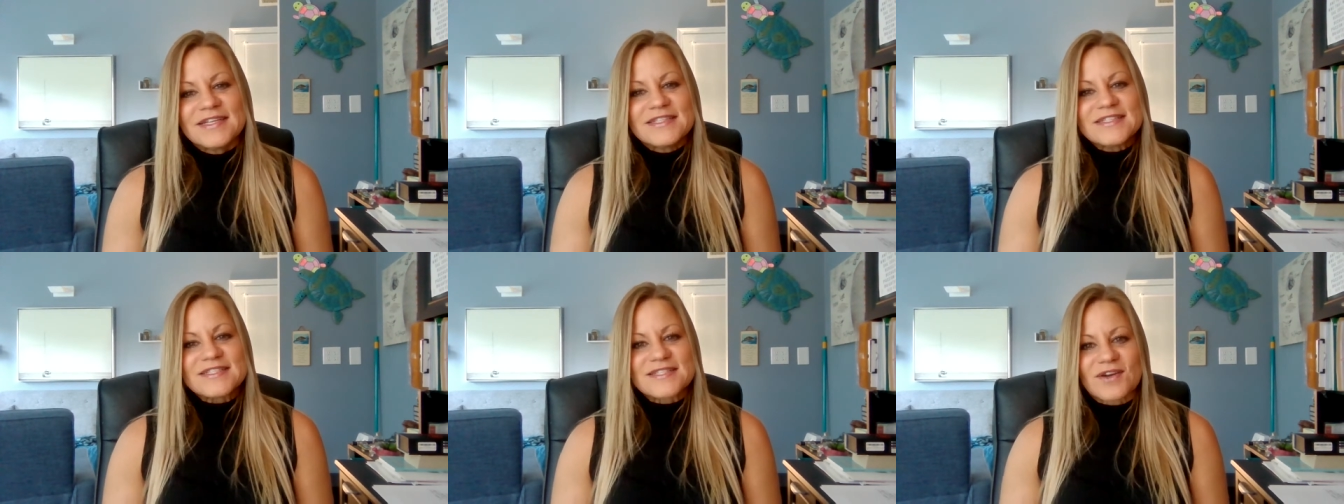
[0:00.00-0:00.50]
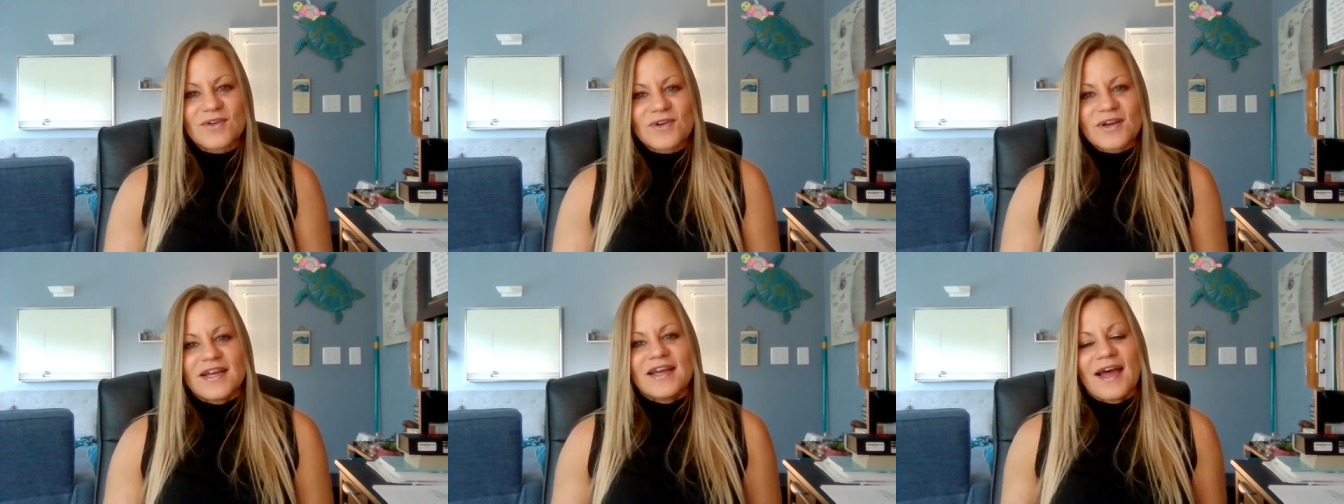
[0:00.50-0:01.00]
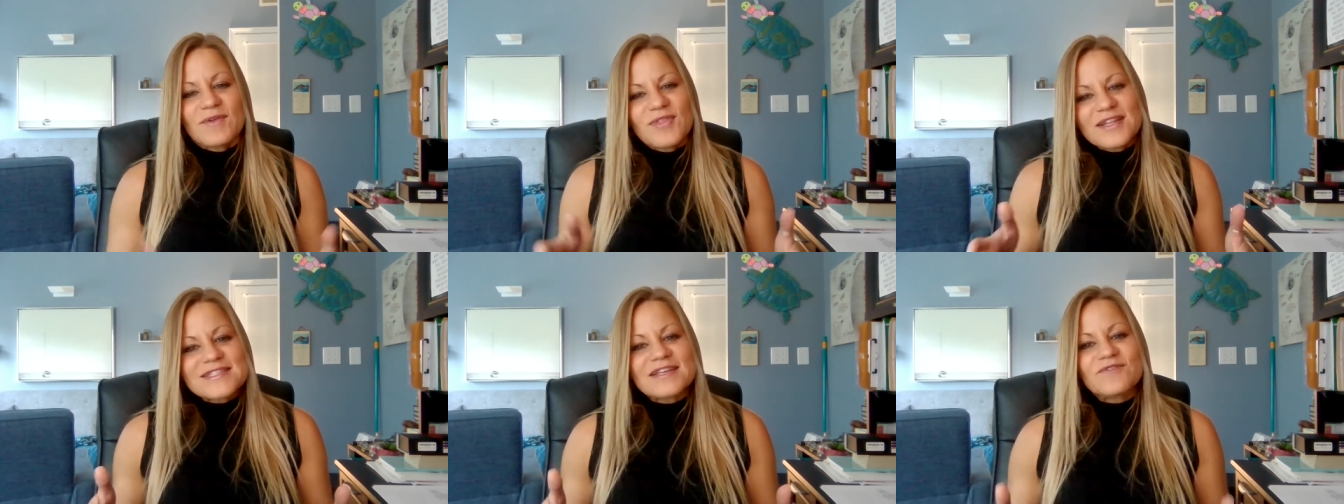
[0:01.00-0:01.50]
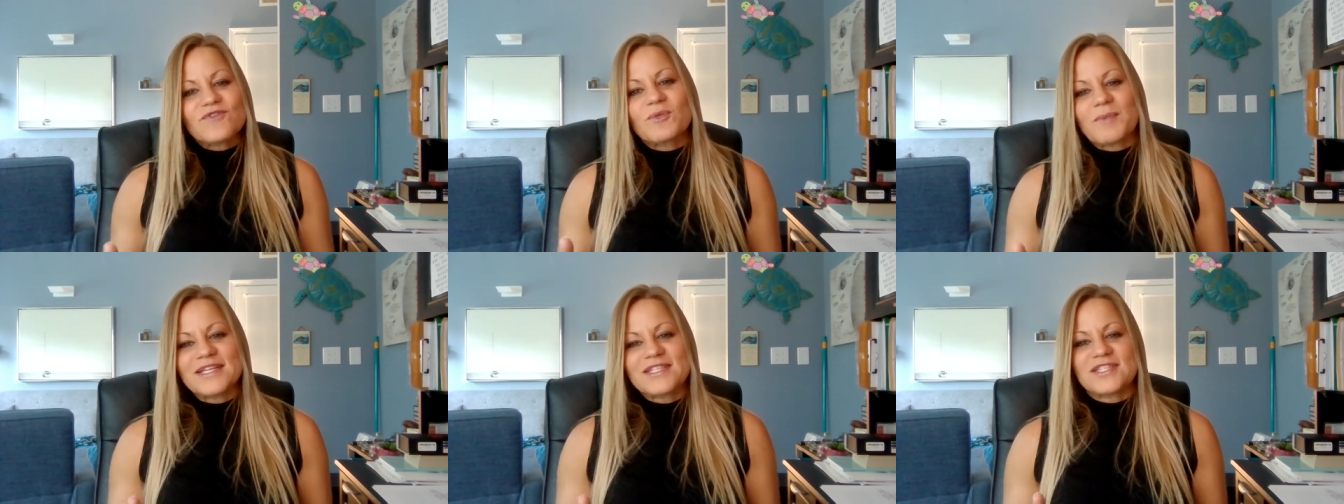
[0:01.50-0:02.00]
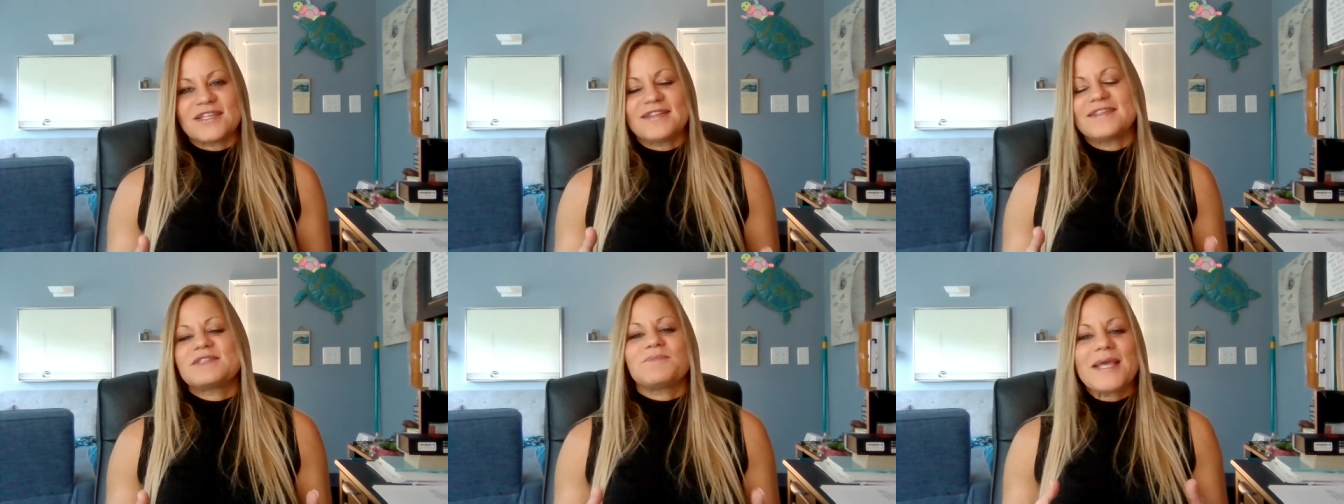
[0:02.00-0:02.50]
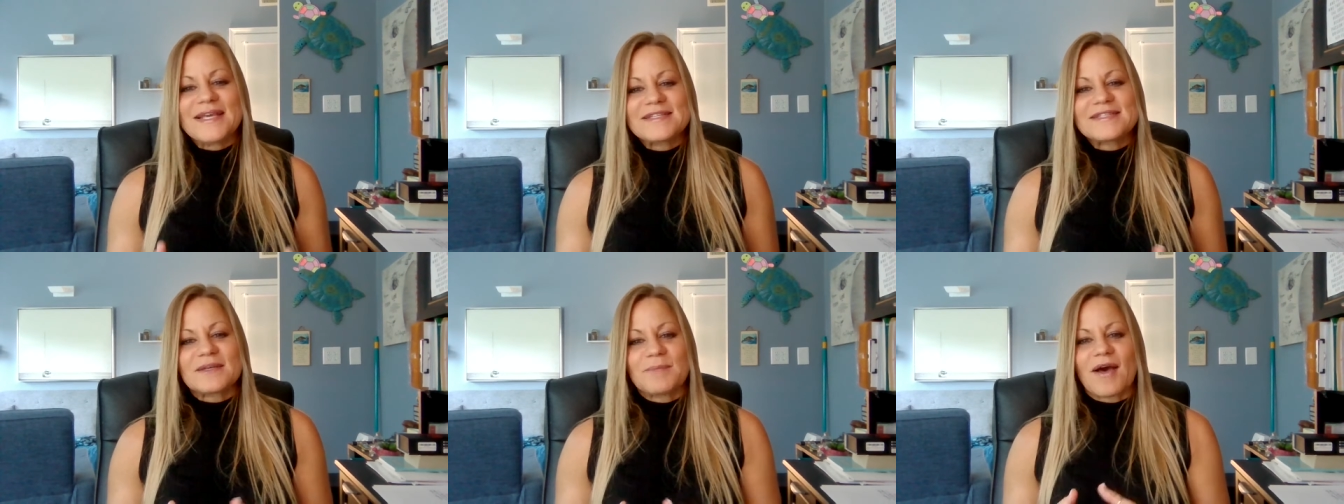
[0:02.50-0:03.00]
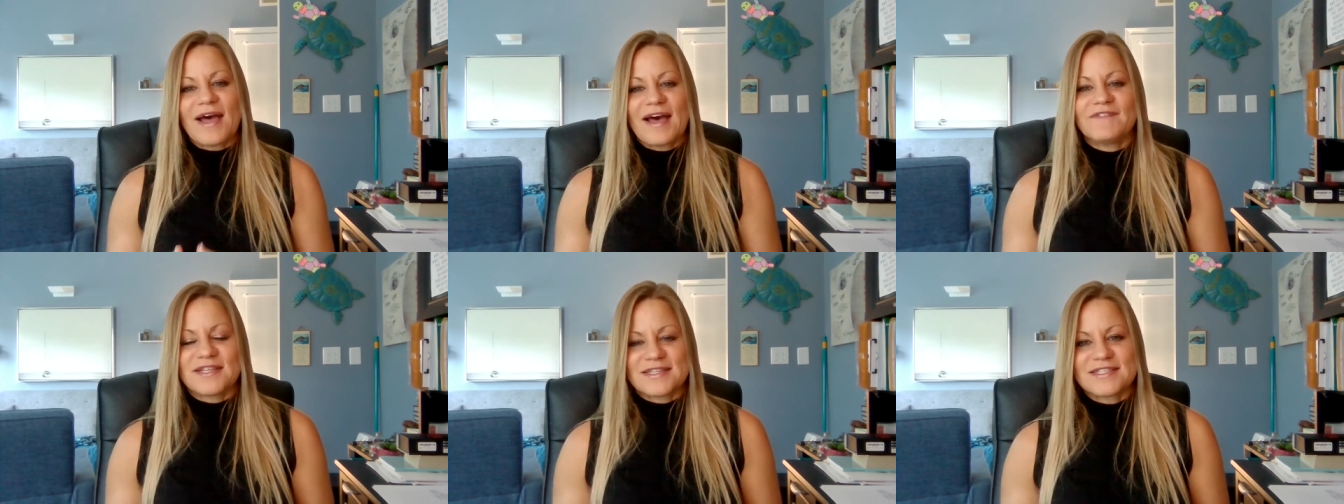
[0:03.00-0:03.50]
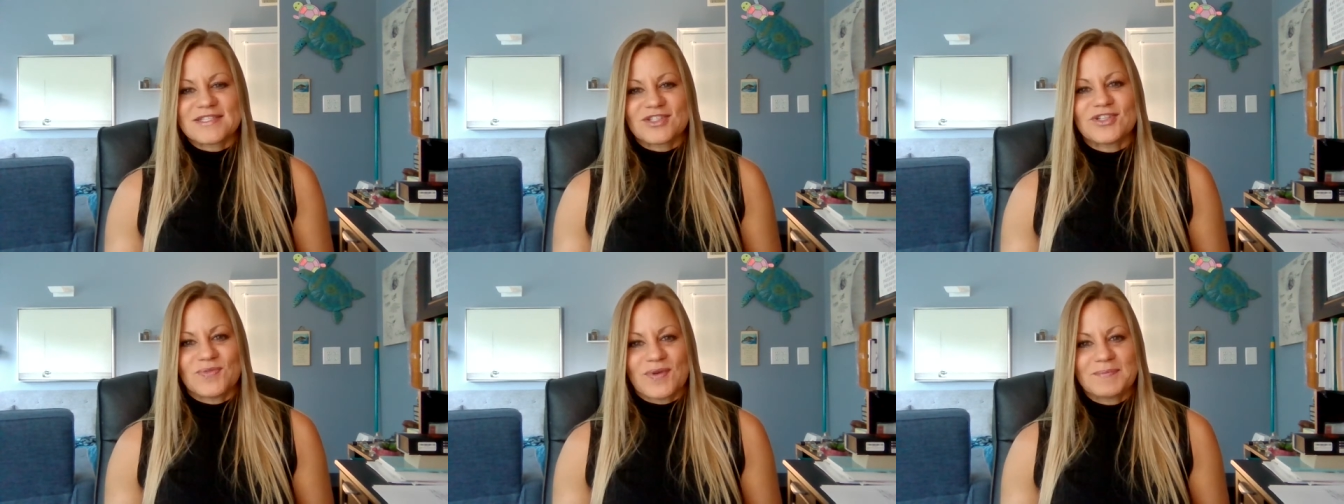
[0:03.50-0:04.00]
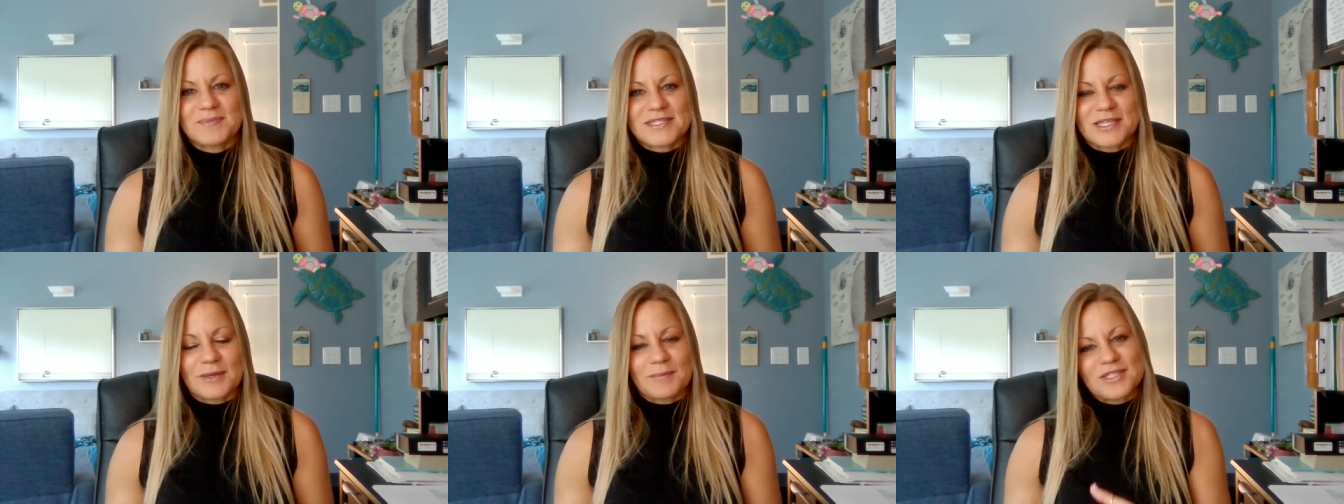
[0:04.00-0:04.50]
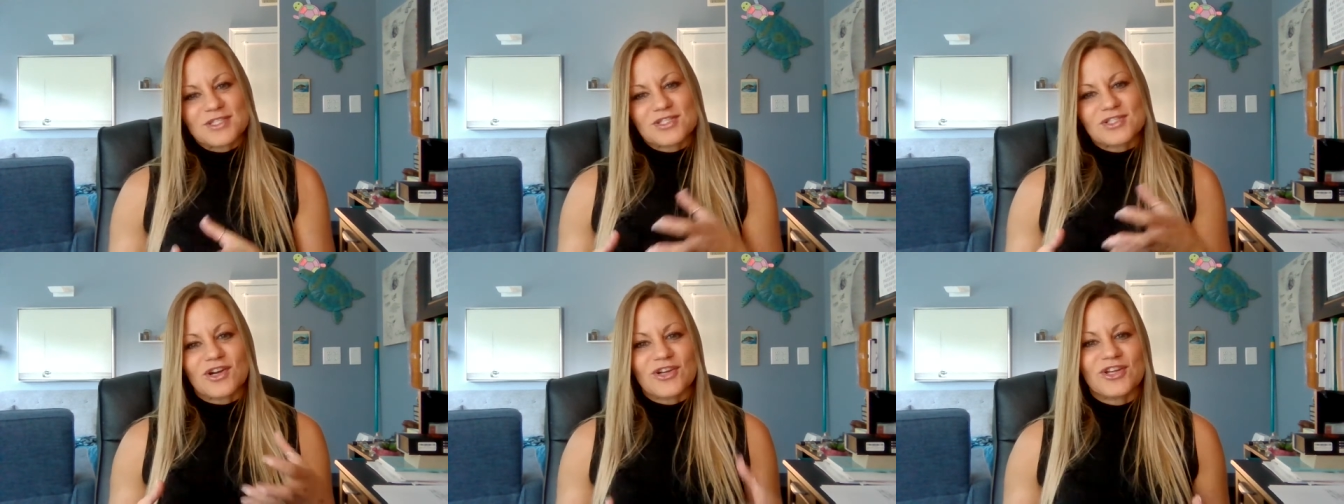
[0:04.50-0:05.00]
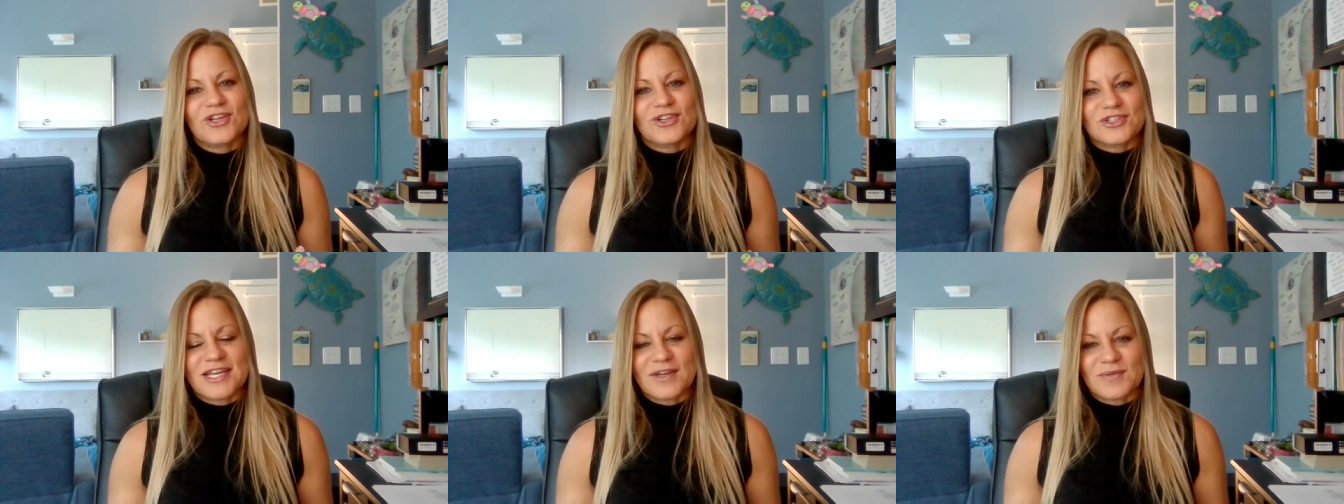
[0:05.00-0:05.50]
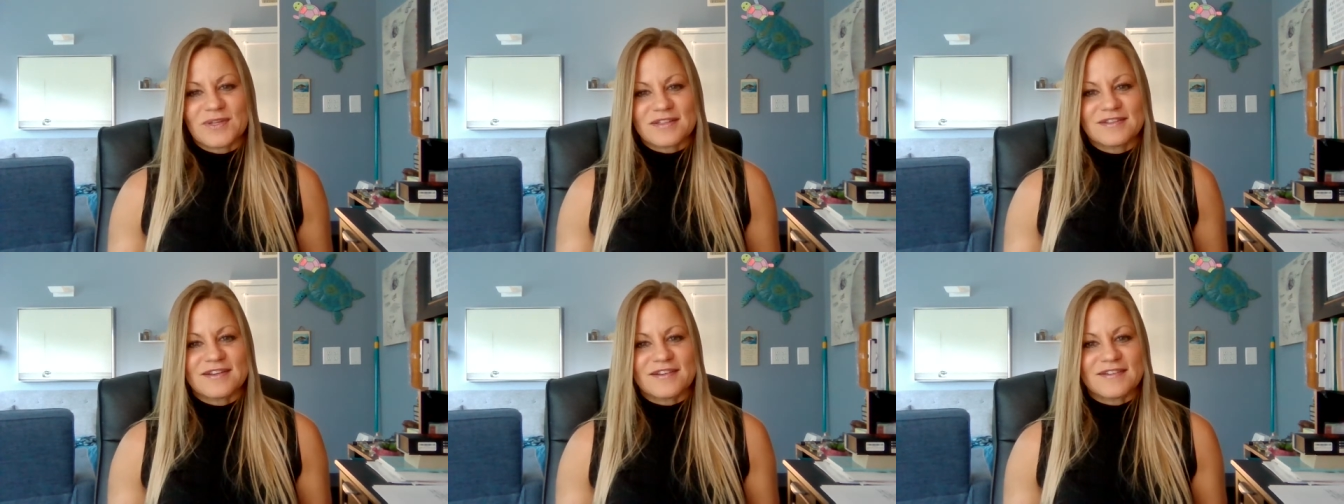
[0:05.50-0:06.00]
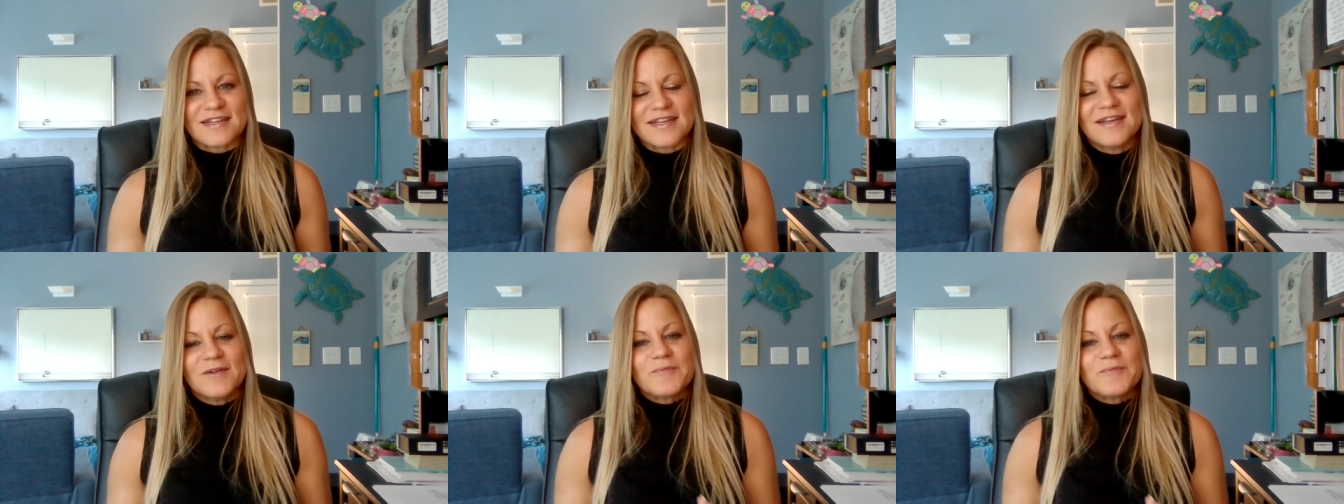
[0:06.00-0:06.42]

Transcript: so this information, this piece about having this good REM sleep and starting your day with clarity,